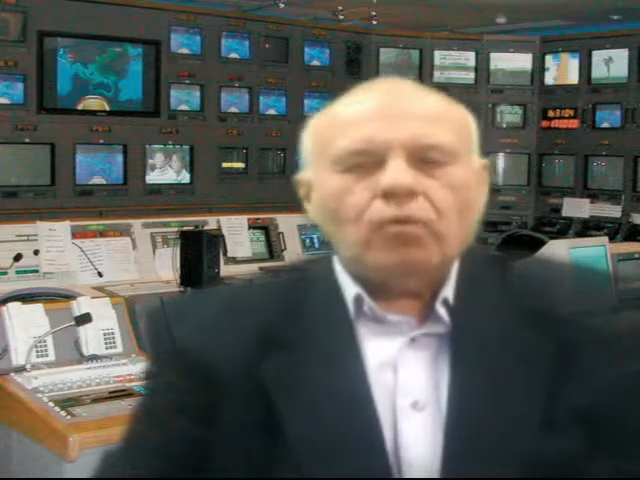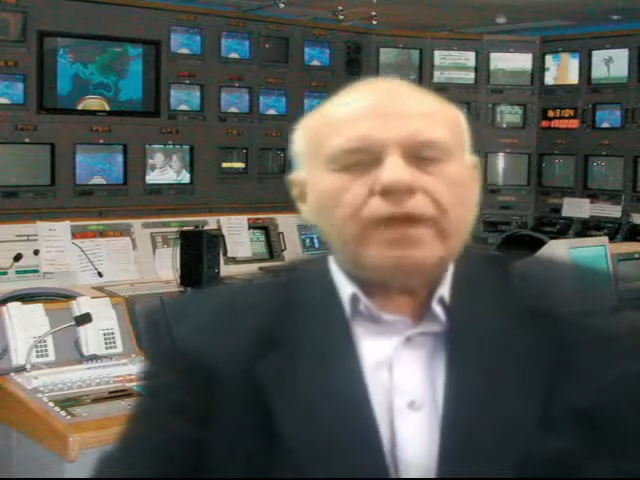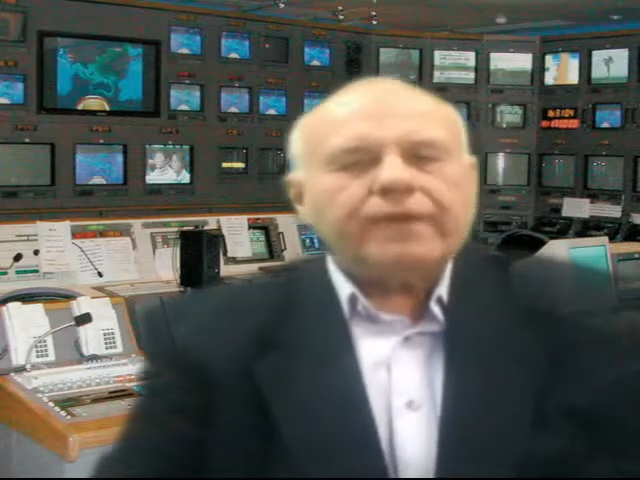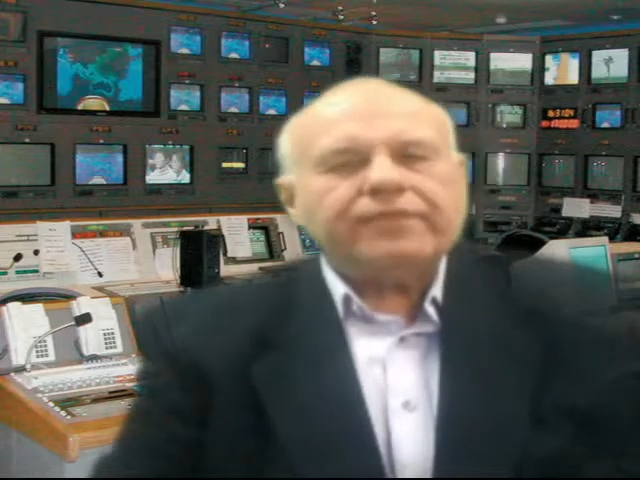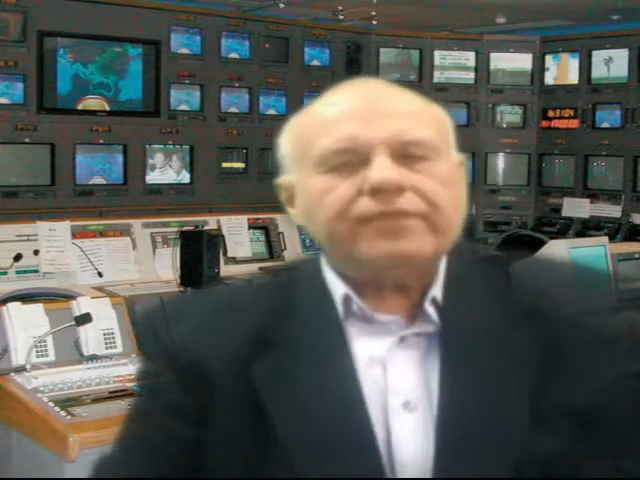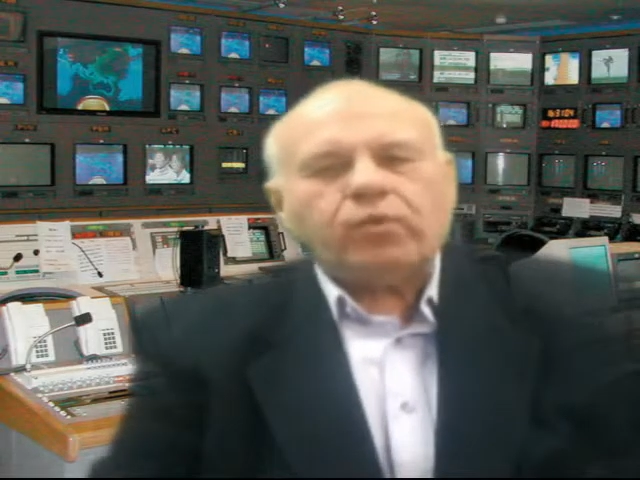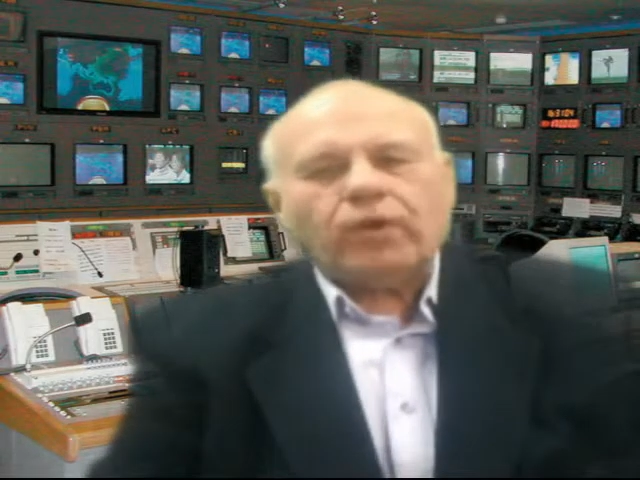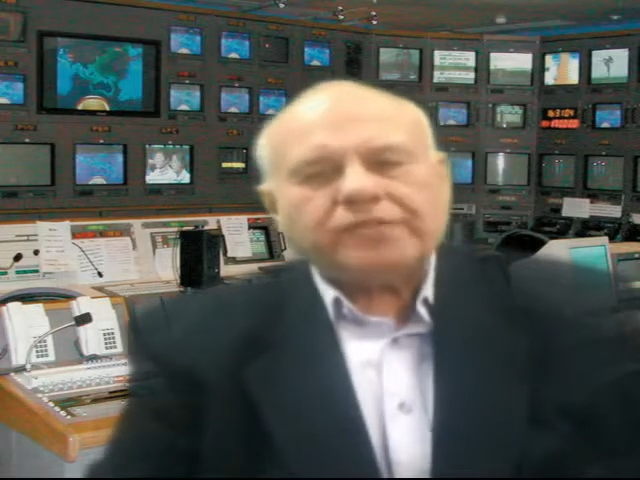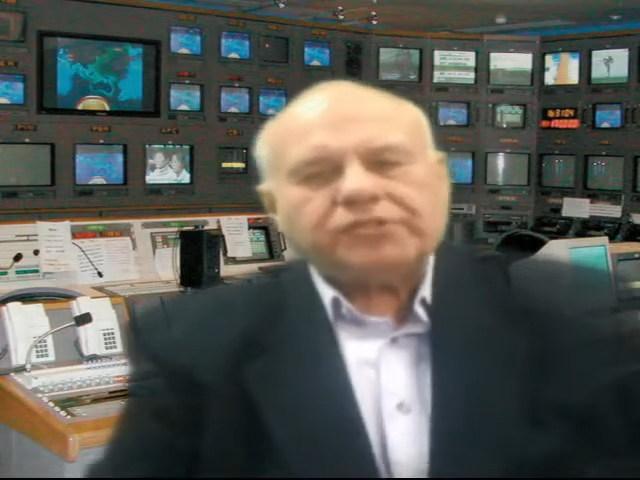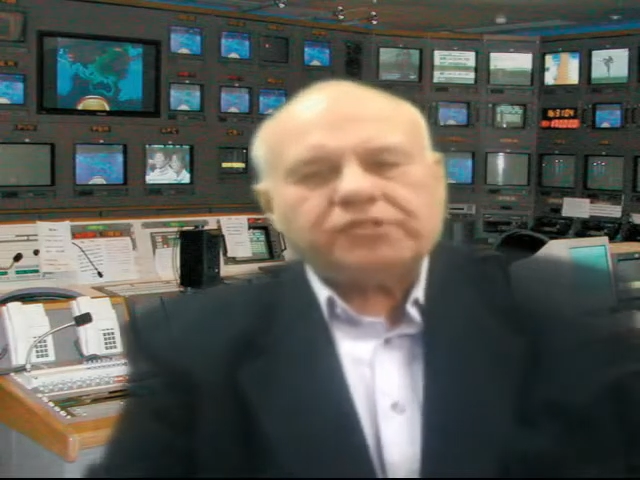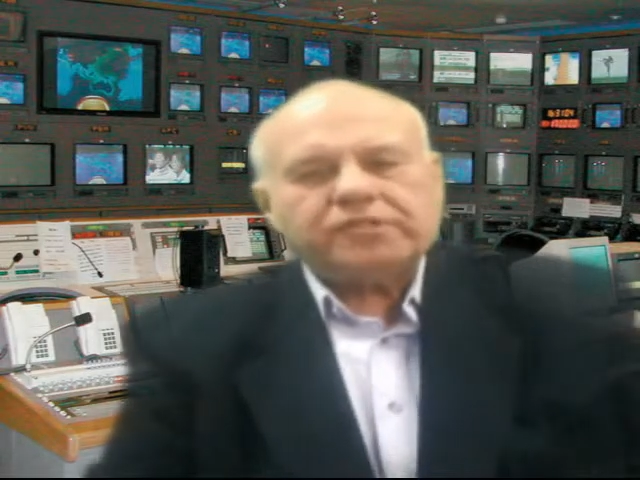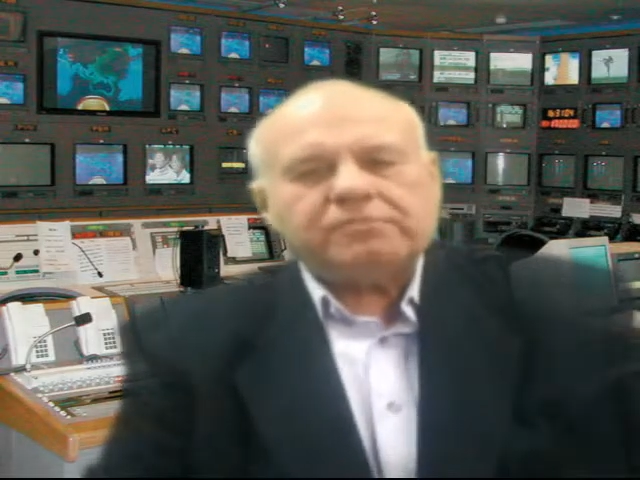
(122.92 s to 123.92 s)
One of the
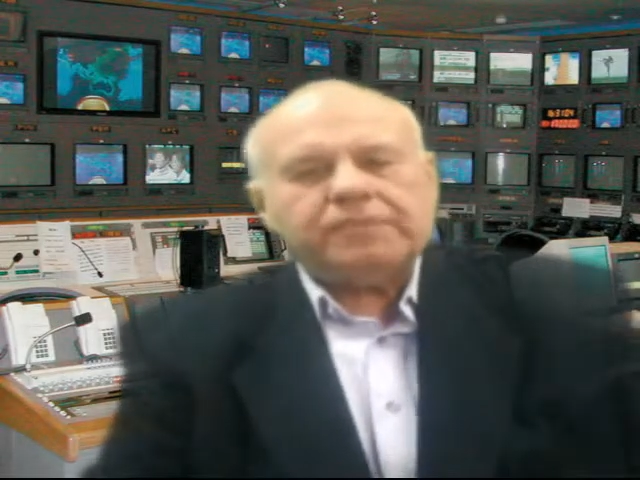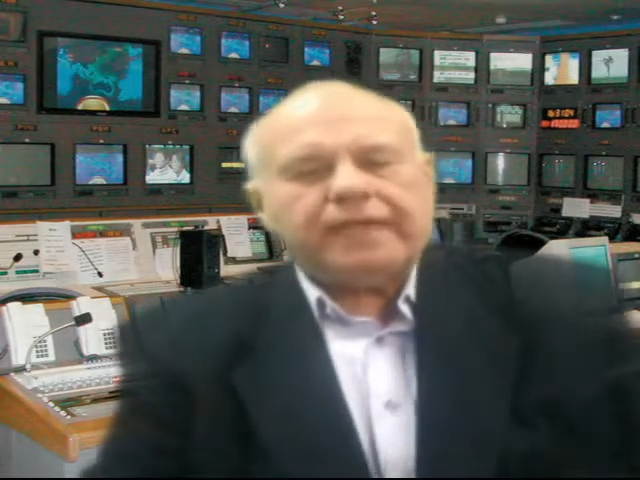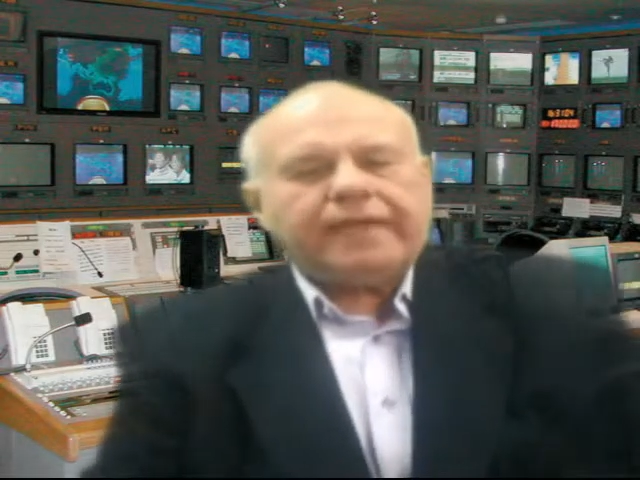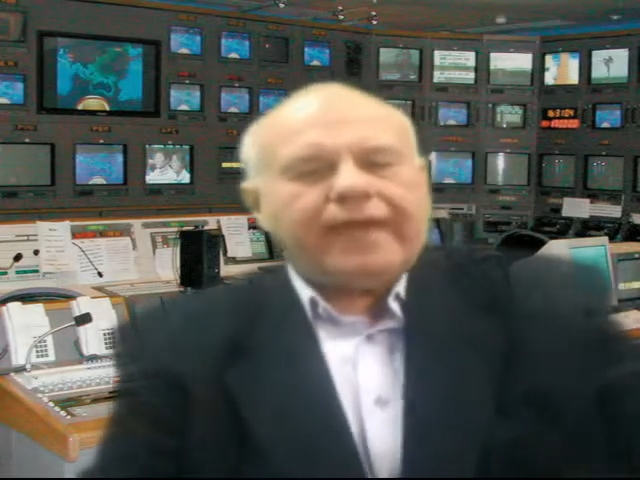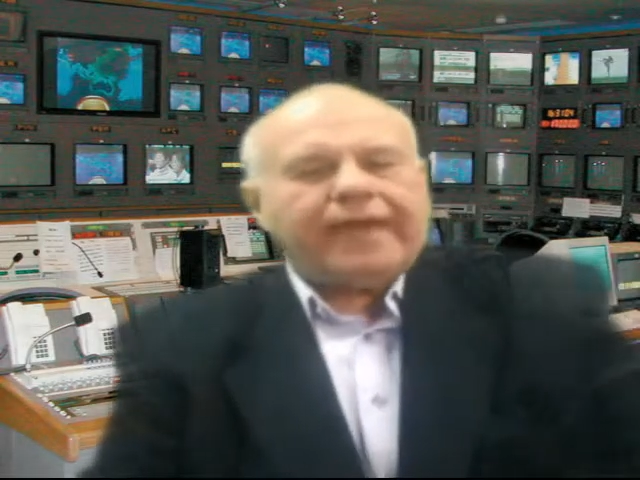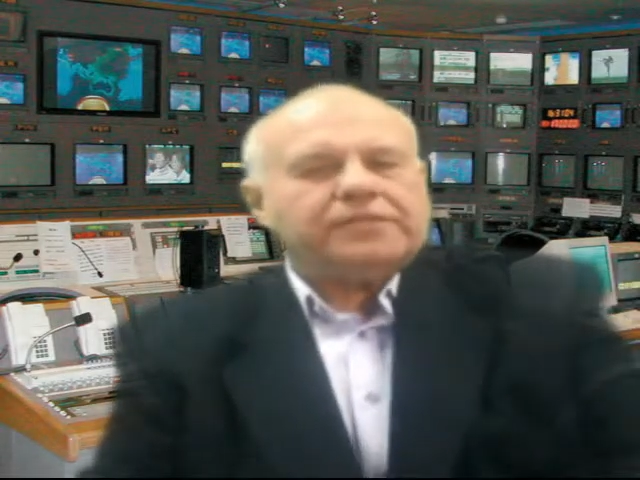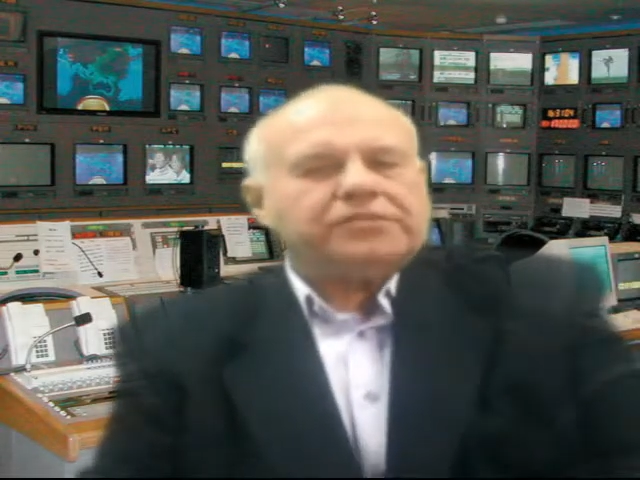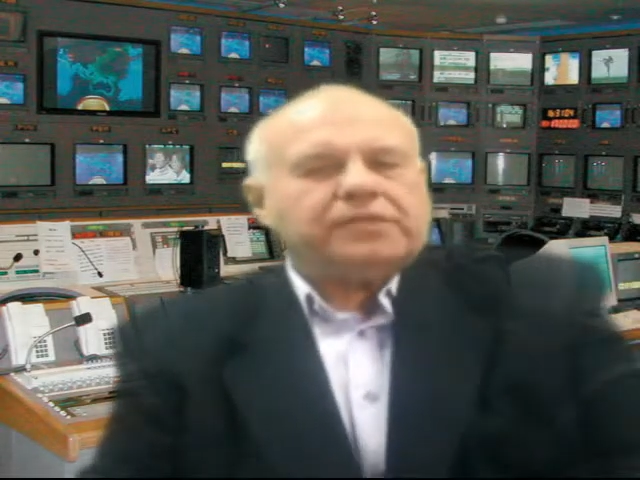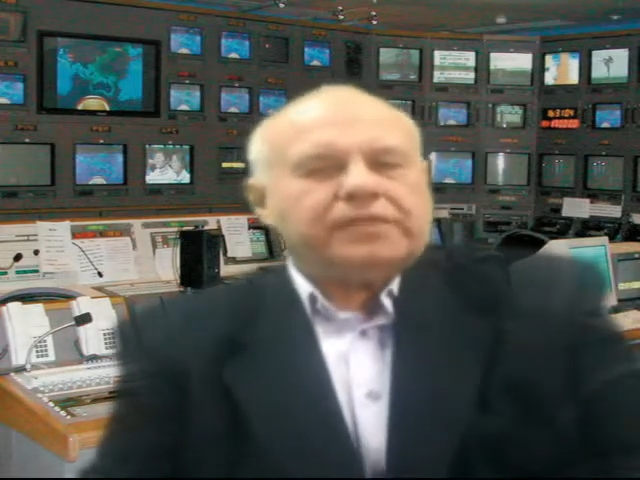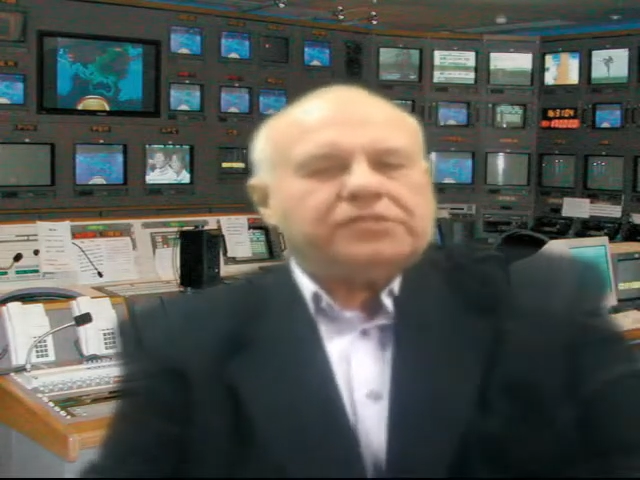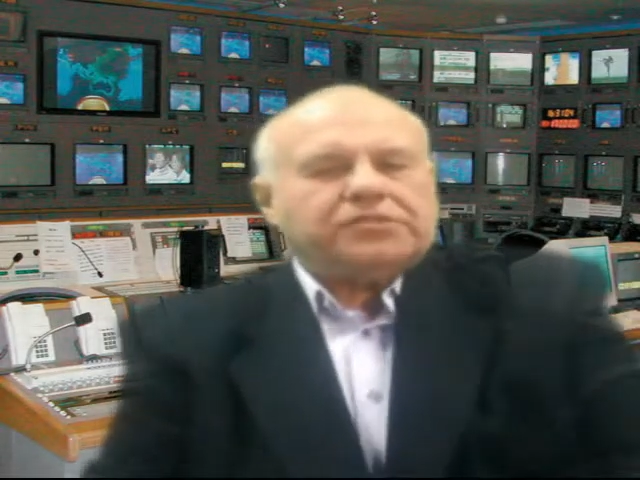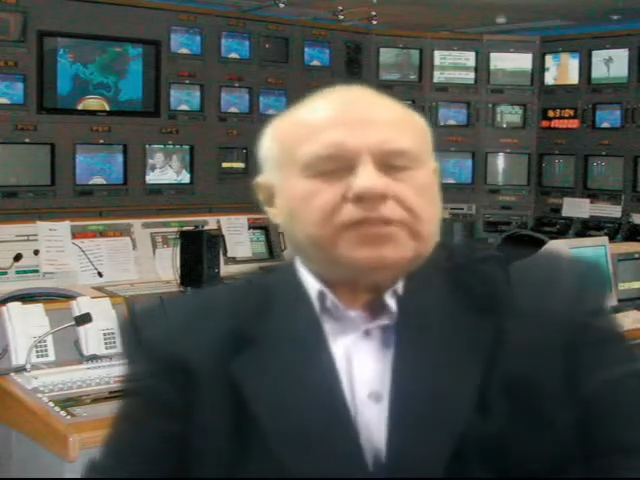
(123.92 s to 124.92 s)
questions being asked
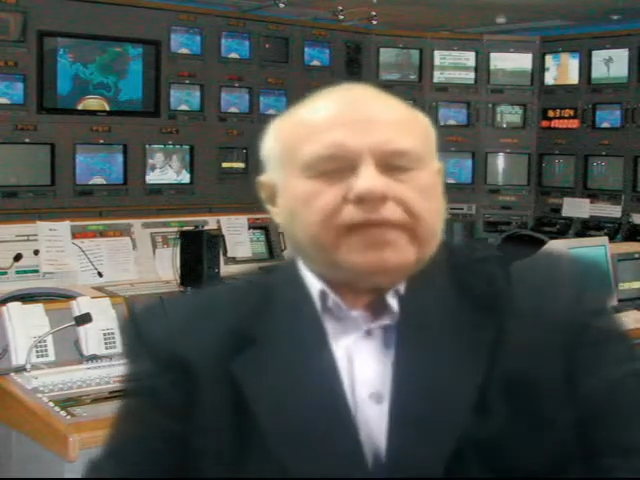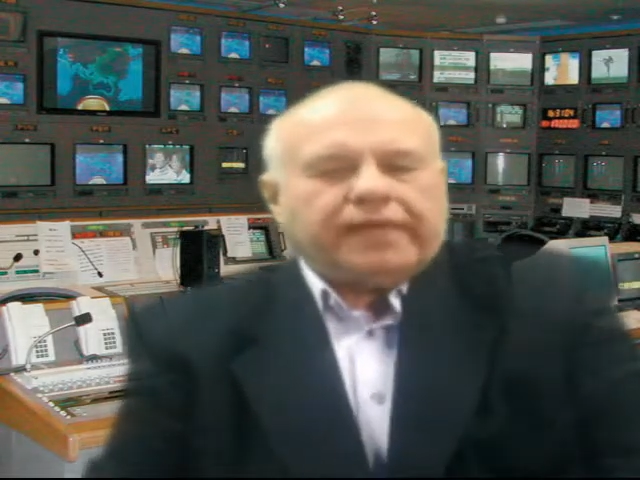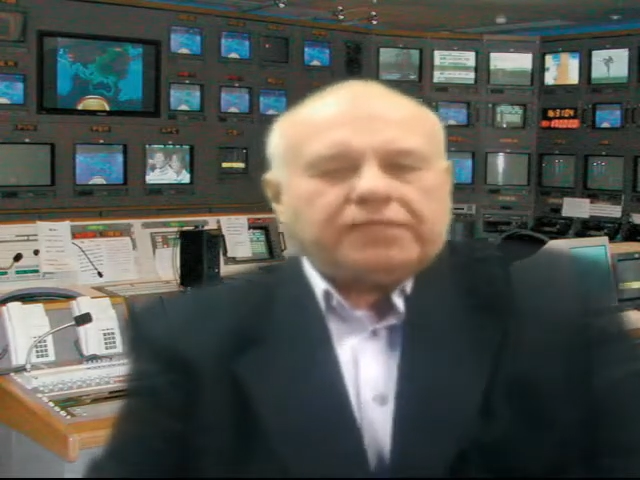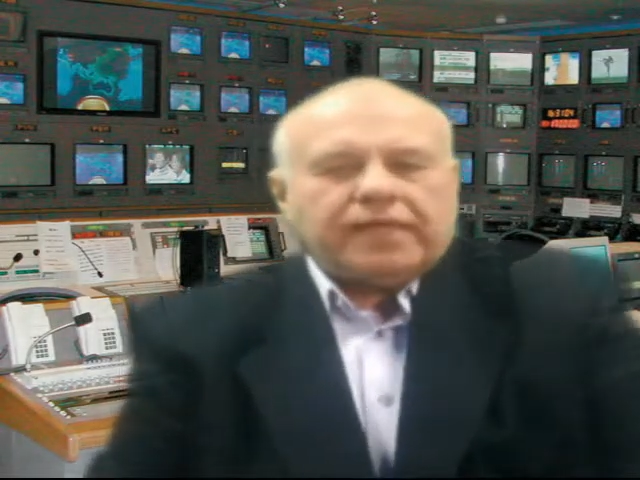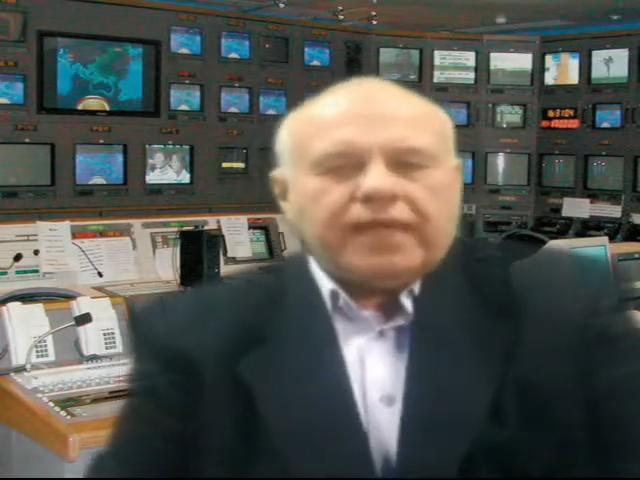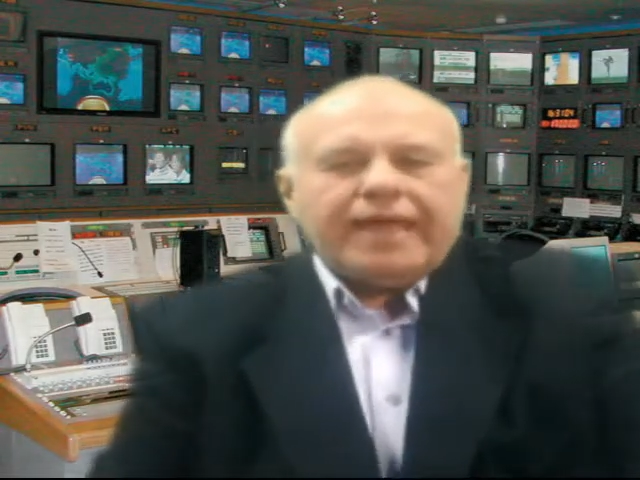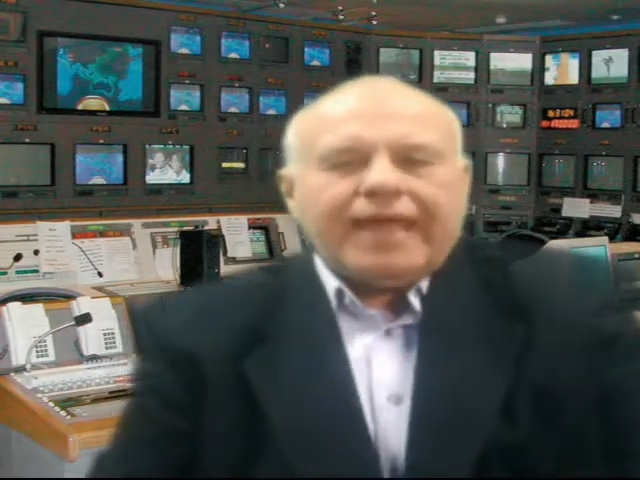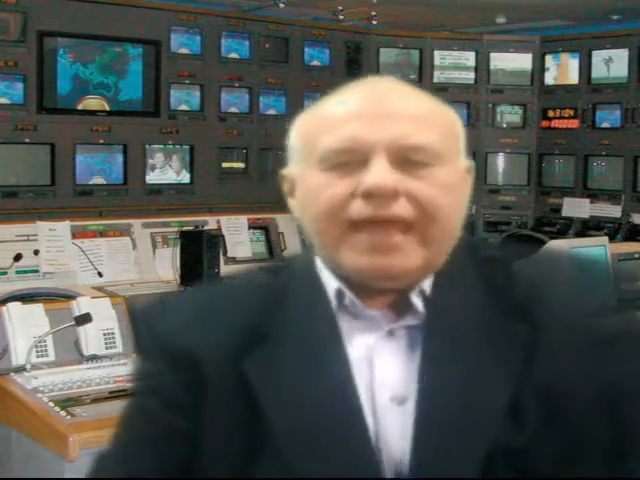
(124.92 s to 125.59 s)
is this: